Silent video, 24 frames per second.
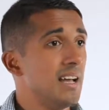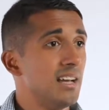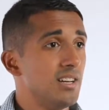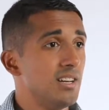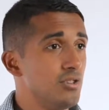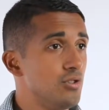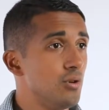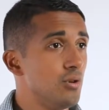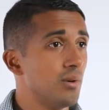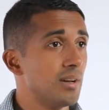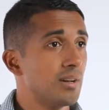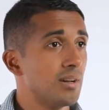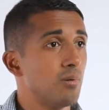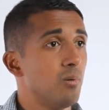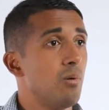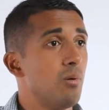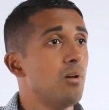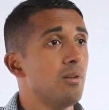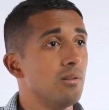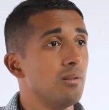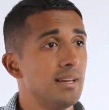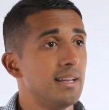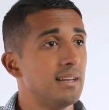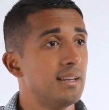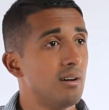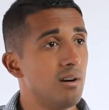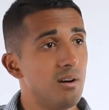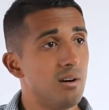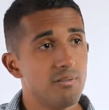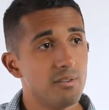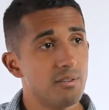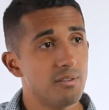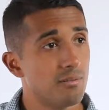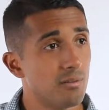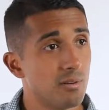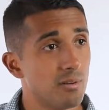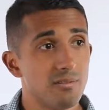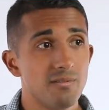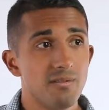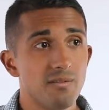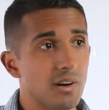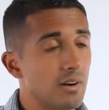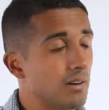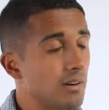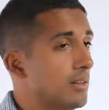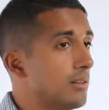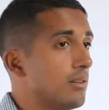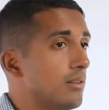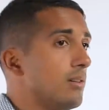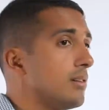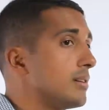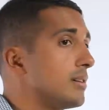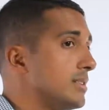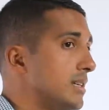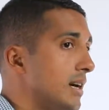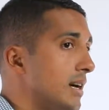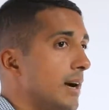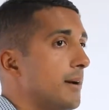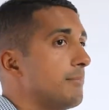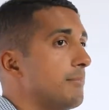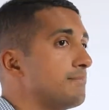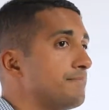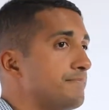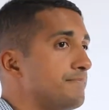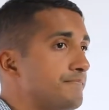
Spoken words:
enjoy quality coffee for a very long time.